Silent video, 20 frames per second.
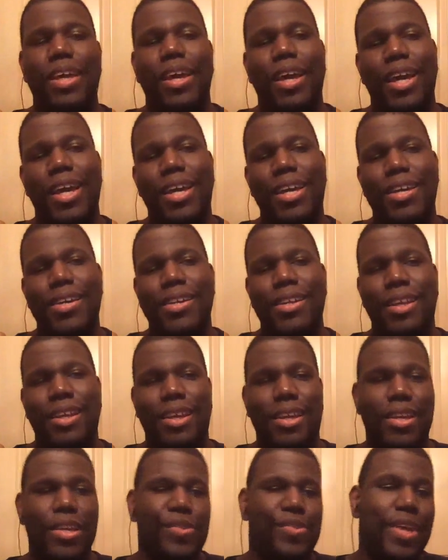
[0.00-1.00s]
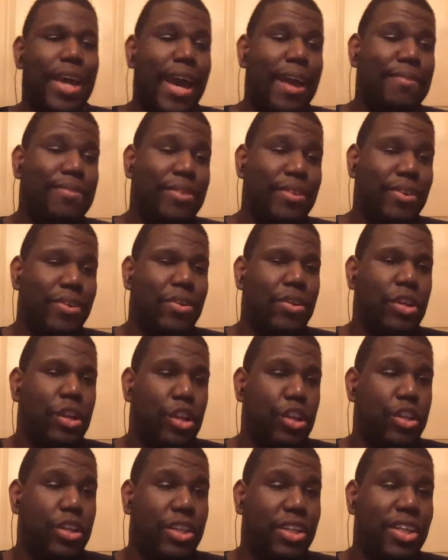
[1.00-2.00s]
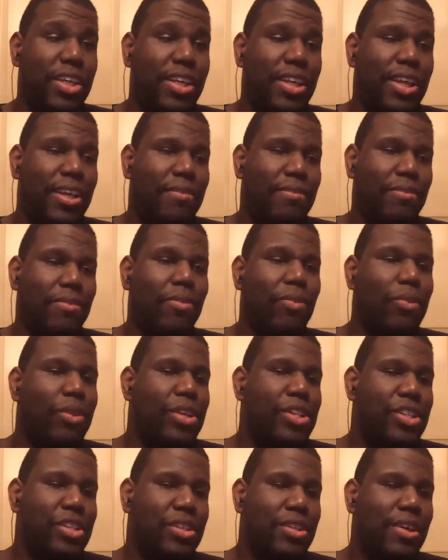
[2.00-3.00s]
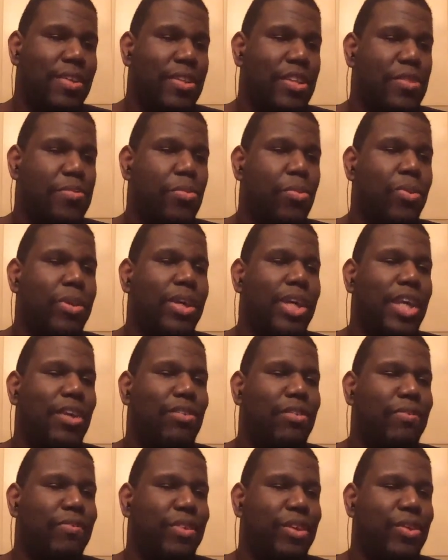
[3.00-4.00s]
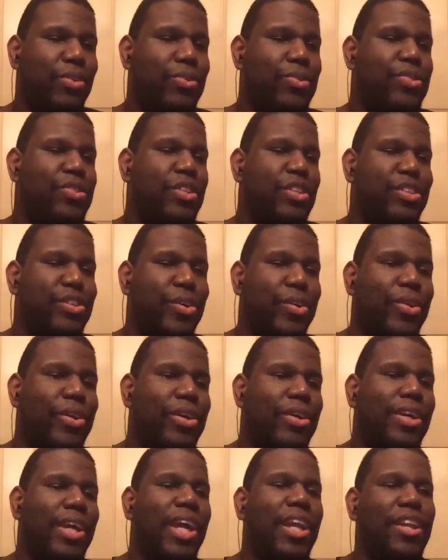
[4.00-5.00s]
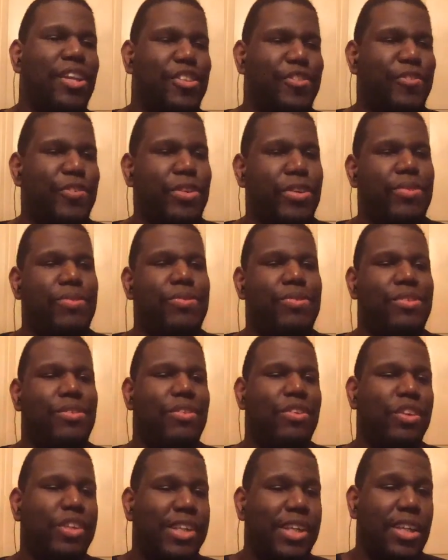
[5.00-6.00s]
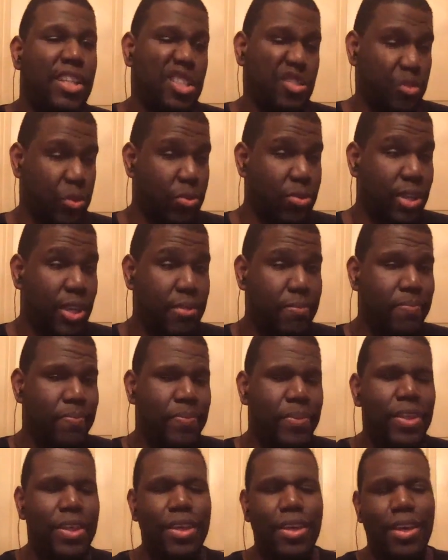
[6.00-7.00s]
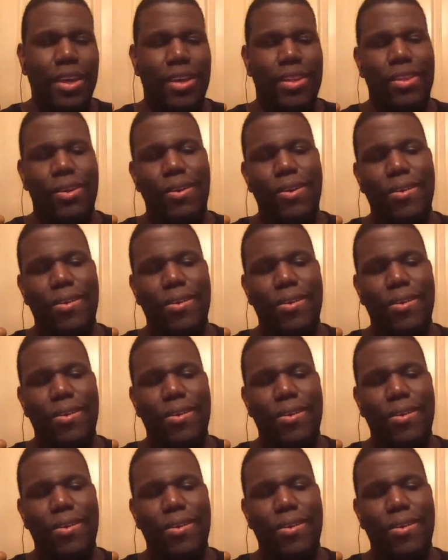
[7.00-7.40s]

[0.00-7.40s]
and he is after Yukine, which at this point he reveals to Tota and his friends Yukine's real name, and